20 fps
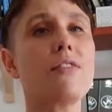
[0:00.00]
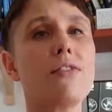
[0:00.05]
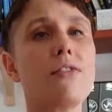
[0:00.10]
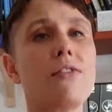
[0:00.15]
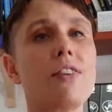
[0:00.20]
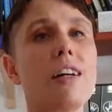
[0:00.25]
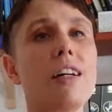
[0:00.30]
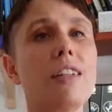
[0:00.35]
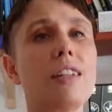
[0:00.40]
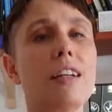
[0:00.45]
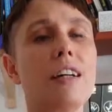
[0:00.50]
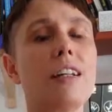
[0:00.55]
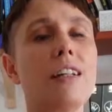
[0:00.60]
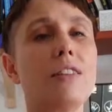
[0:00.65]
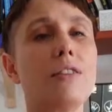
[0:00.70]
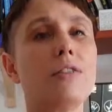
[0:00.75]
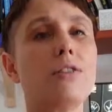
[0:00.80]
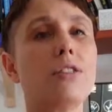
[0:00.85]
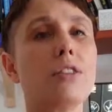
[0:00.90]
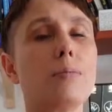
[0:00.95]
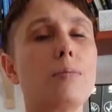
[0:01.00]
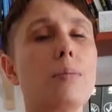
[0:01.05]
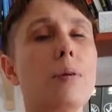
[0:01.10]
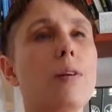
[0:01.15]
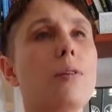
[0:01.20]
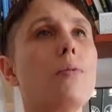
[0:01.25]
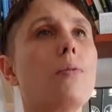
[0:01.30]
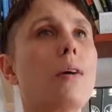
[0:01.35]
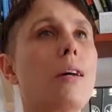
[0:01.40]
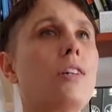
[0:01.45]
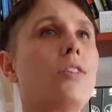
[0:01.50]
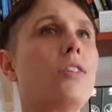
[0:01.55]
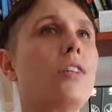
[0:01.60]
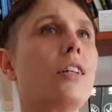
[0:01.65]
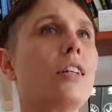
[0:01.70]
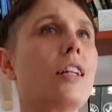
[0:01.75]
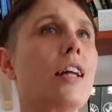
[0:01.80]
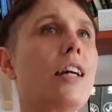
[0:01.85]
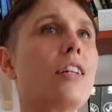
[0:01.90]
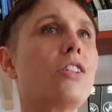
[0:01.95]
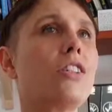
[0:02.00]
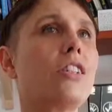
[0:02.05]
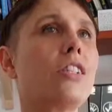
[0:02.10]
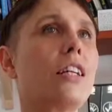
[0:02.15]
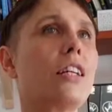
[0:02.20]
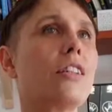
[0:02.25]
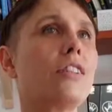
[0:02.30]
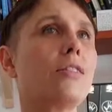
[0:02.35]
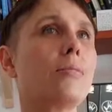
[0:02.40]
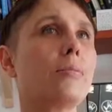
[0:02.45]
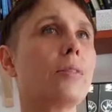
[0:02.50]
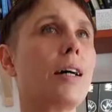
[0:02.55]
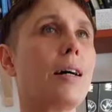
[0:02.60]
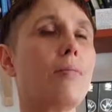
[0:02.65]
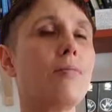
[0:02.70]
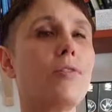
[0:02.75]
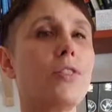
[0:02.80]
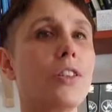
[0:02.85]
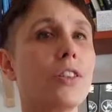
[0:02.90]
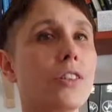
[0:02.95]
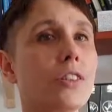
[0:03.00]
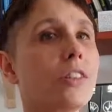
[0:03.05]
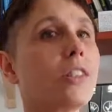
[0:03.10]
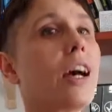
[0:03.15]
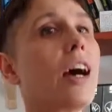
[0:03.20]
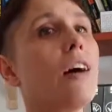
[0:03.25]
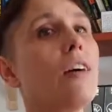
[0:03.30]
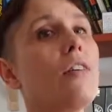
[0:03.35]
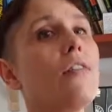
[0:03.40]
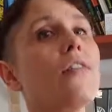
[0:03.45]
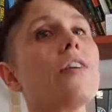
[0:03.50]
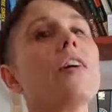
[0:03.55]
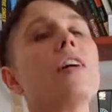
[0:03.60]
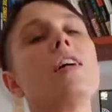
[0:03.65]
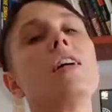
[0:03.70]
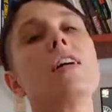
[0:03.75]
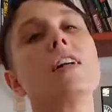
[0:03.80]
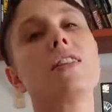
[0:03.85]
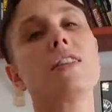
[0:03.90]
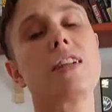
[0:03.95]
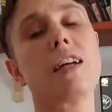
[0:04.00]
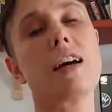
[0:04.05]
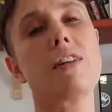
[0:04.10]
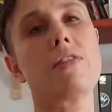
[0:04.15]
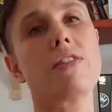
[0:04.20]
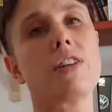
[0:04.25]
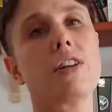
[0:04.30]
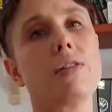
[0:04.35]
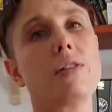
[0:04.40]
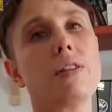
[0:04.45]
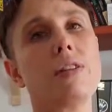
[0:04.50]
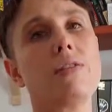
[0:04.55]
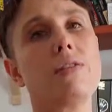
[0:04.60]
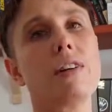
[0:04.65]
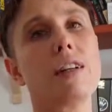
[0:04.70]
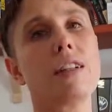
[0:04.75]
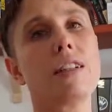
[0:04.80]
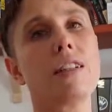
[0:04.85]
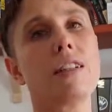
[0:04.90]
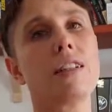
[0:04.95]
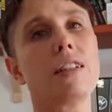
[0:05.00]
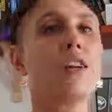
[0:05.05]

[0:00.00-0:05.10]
find that little spot where you can actually take some time for yourself and to have a go at your writing.